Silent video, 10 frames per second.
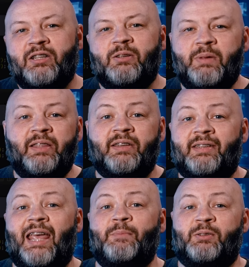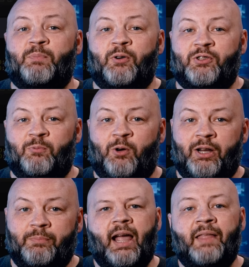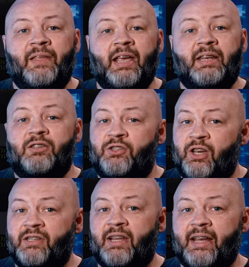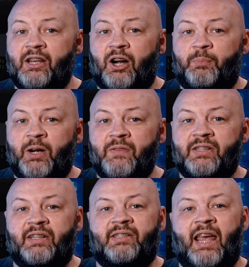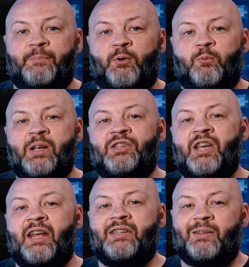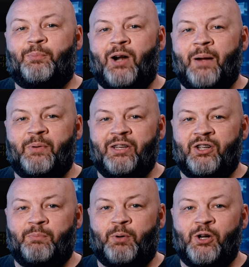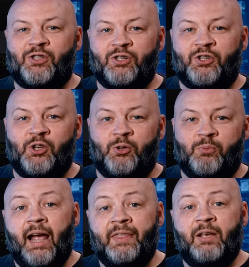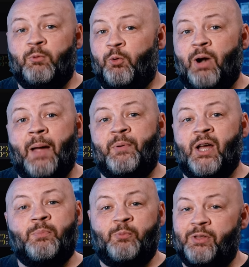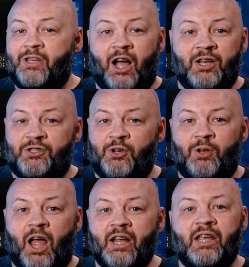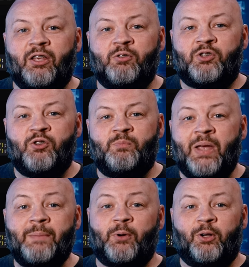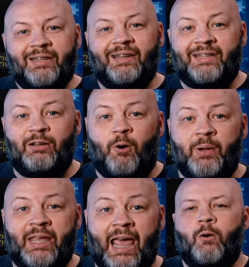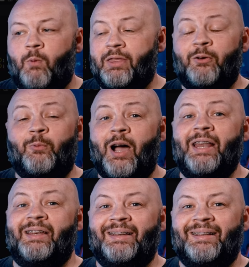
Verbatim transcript: to be the same as person 1. And then, just like in our previous example, we change some properties on person 2. And then we'll wrap it up with console logging those two people to see what we get. What the what?